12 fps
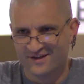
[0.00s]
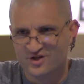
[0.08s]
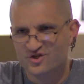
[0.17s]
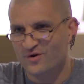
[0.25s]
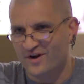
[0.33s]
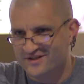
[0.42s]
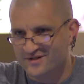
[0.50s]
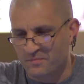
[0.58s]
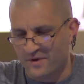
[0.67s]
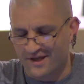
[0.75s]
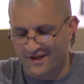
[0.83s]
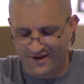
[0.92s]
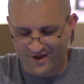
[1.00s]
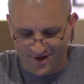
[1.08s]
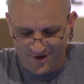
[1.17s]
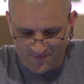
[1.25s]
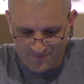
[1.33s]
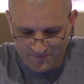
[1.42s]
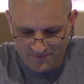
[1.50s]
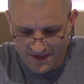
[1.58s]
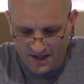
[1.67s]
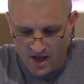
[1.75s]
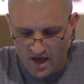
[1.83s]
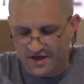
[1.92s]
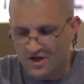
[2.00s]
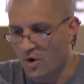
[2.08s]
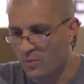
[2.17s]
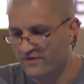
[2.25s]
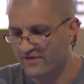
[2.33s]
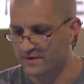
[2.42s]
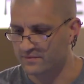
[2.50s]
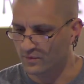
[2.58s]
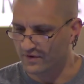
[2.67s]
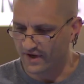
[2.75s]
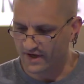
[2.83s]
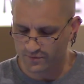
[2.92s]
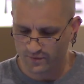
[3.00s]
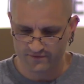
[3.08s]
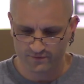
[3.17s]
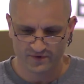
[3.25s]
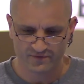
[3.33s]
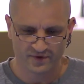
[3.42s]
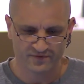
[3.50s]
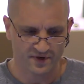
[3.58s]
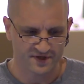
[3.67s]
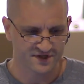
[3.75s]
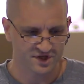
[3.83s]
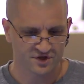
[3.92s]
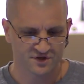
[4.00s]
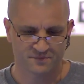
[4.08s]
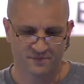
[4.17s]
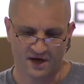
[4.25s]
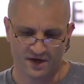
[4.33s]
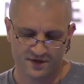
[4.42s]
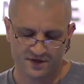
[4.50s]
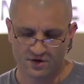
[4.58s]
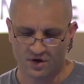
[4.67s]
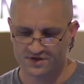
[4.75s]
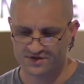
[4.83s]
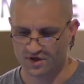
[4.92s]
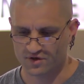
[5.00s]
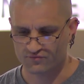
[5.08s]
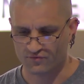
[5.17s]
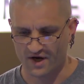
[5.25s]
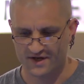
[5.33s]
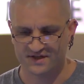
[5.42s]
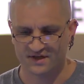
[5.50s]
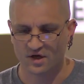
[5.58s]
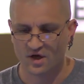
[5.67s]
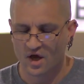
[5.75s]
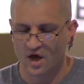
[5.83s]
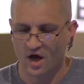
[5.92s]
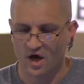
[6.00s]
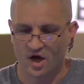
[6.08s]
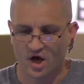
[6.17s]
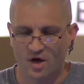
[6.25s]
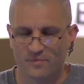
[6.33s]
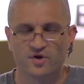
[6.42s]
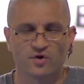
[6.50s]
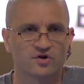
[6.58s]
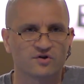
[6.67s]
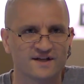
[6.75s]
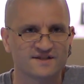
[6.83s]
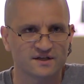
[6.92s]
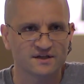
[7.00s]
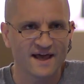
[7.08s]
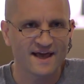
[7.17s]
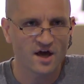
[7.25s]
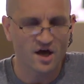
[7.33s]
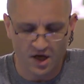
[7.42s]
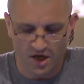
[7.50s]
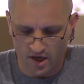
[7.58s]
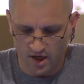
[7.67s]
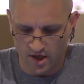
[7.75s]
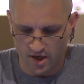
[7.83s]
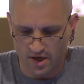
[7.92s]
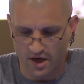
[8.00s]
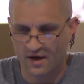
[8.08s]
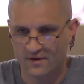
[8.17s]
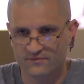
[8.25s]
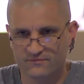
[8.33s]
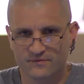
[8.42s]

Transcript: Trust me. And we've raised issues about a certain rising bureaucratic layer,